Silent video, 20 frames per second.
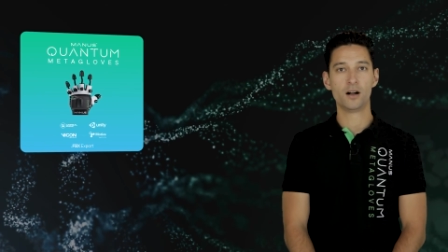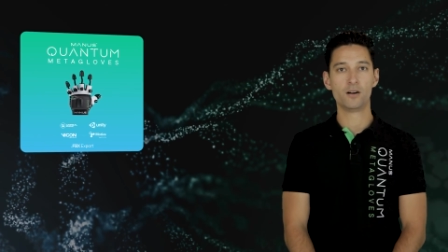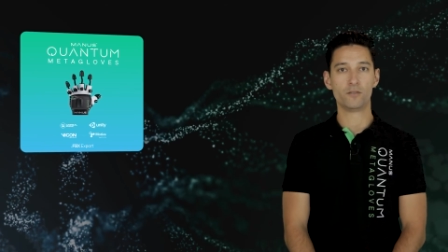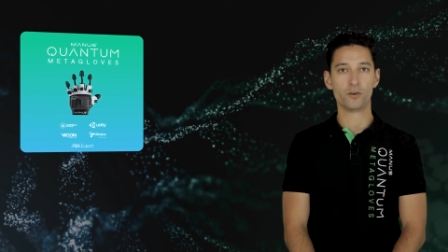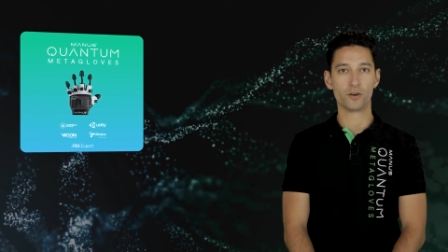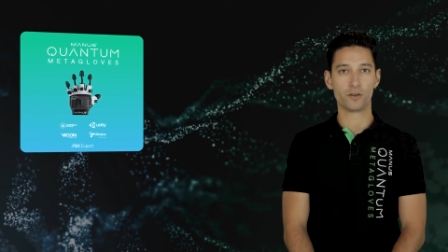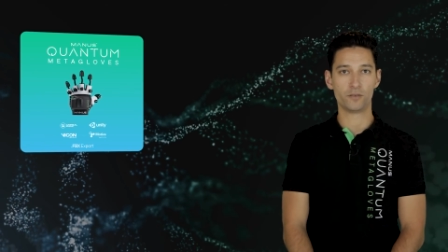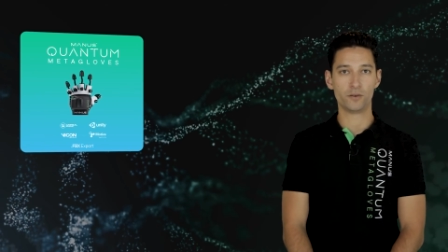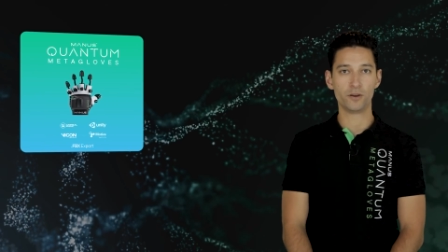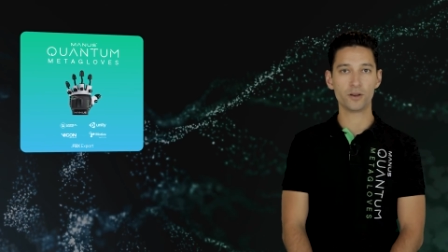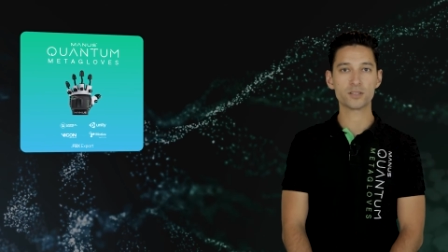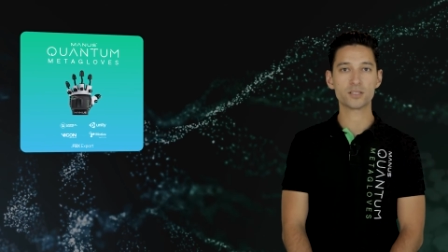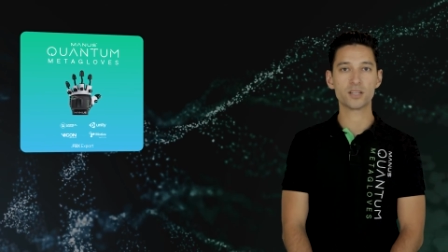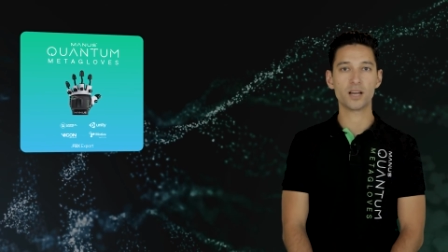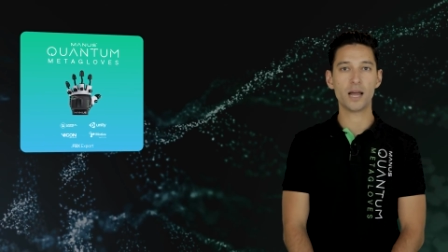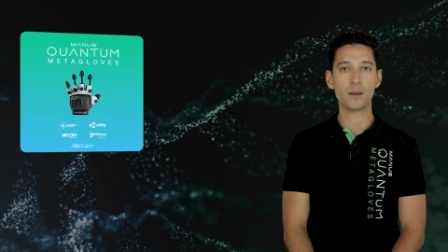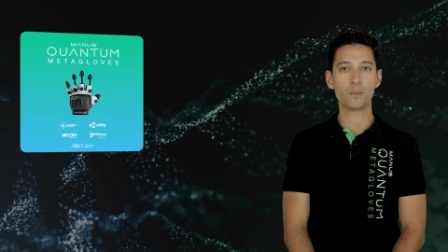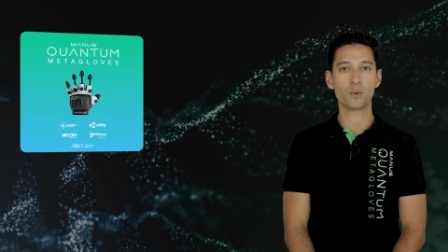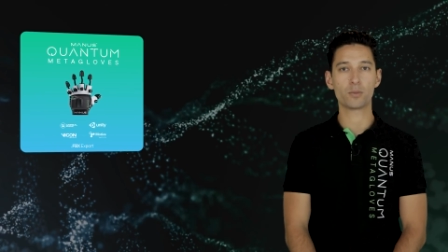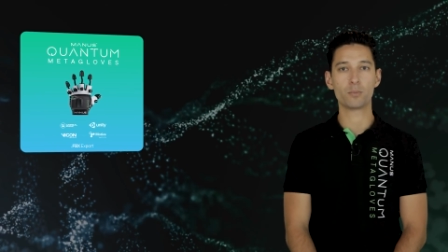For the first
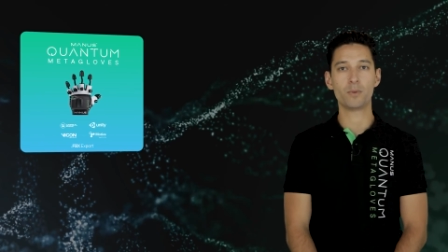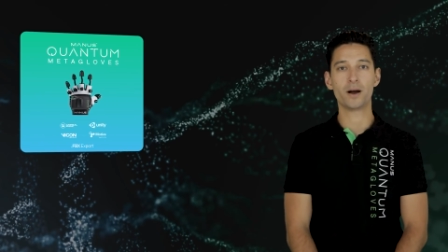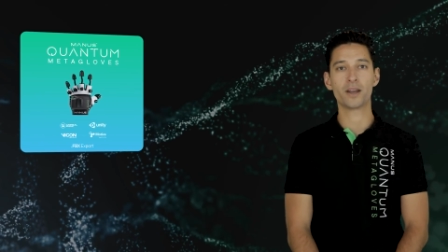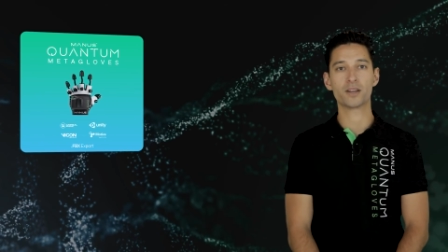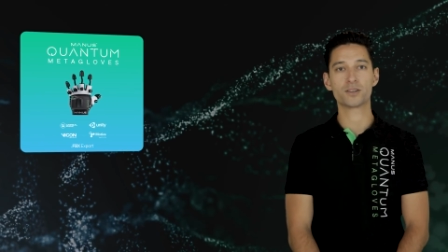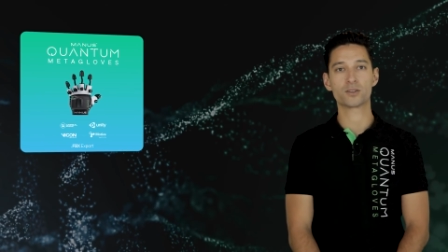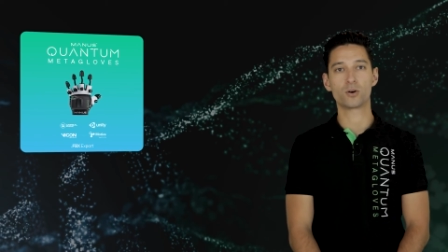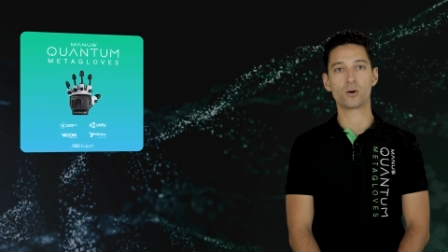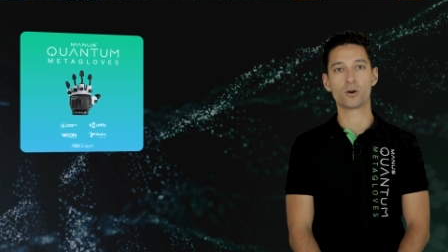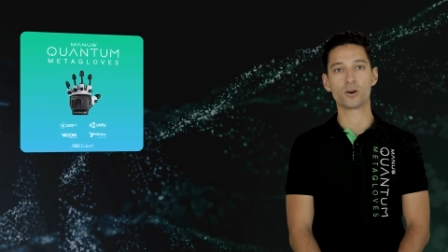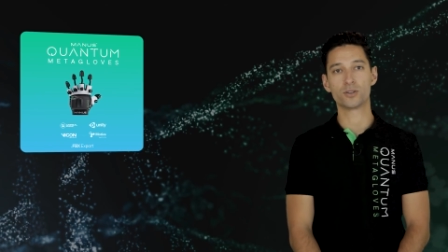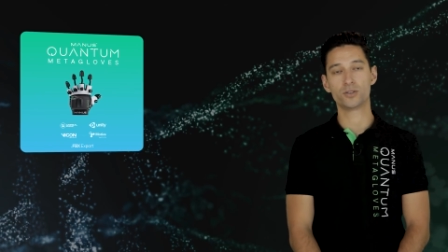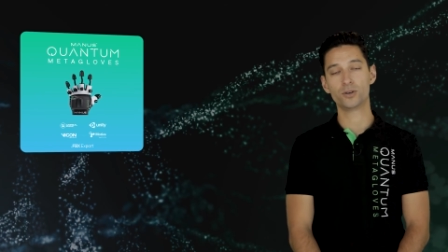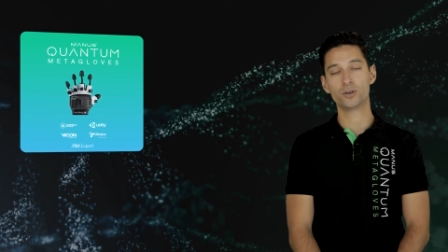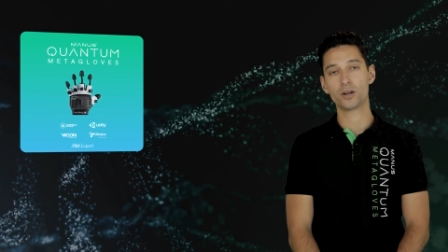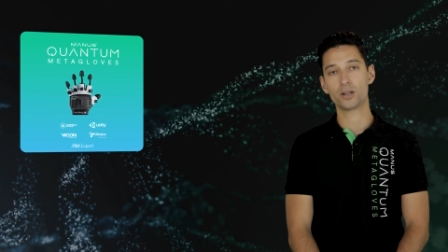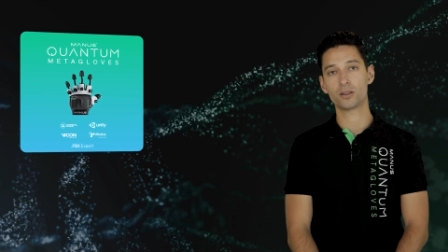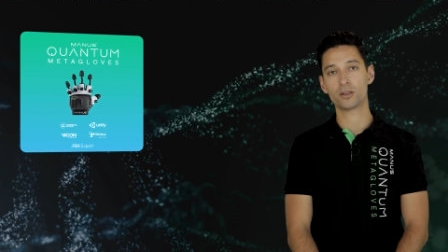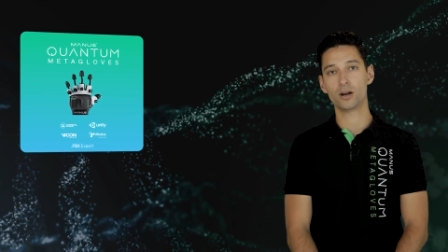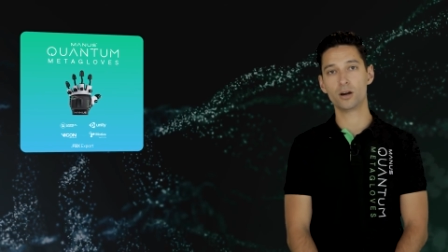time with Manuscore
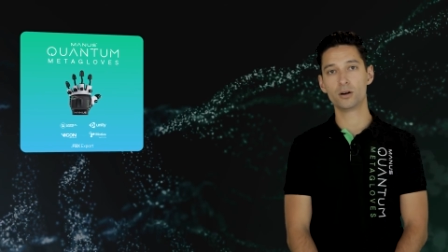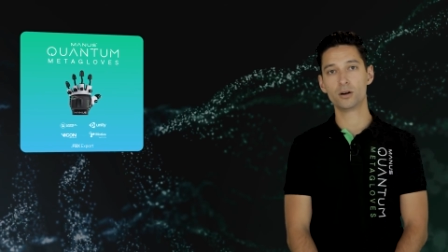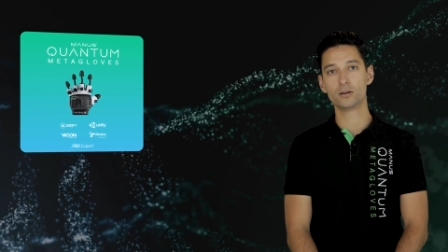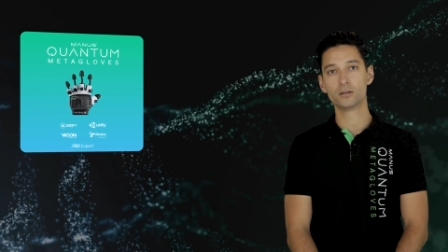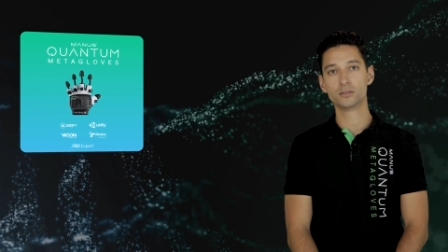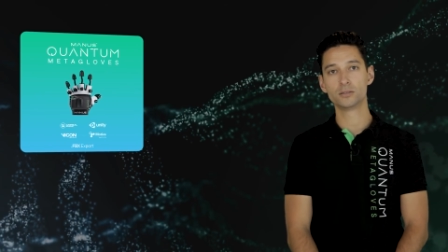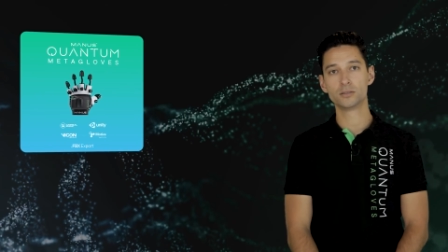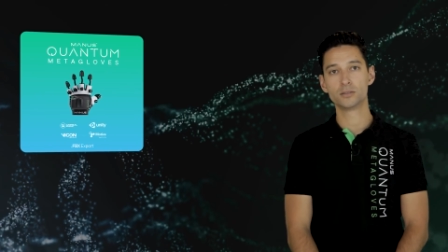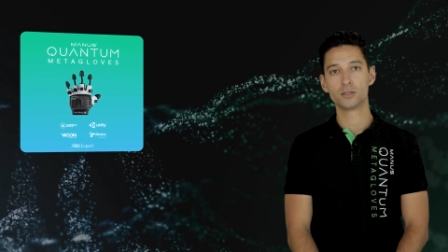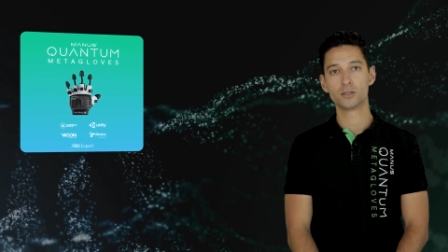2.0,